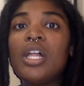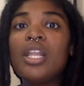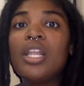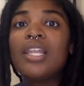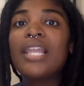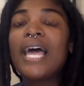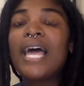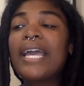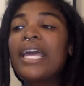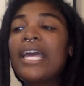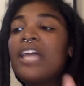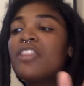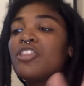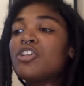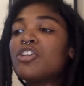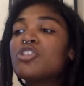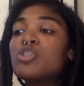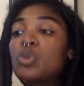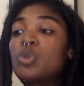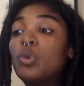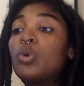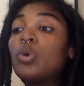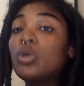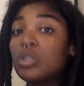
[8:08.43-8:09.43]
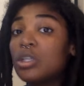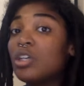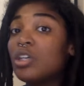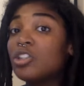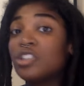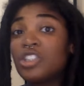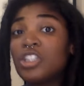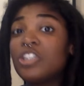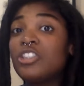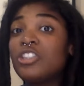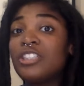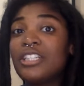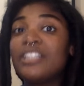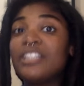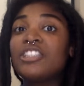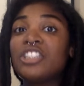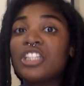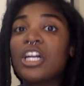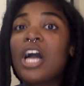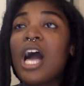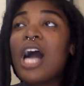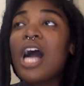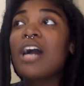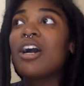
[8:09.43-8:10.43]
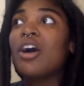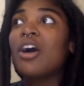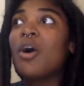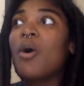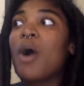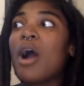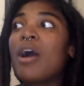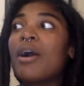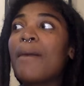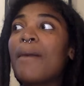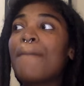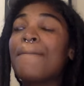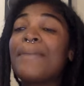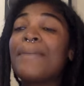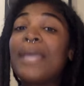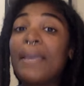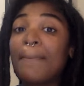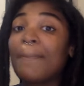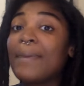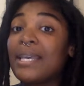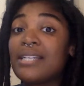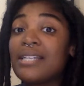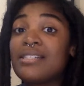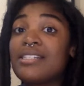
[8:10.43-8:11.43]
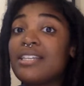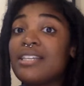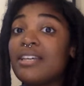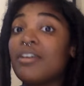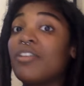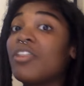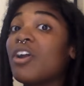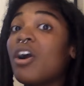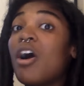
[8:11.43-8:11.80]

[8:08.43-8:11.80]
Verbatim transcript: Like the school closures in Chicago are a big, big deal.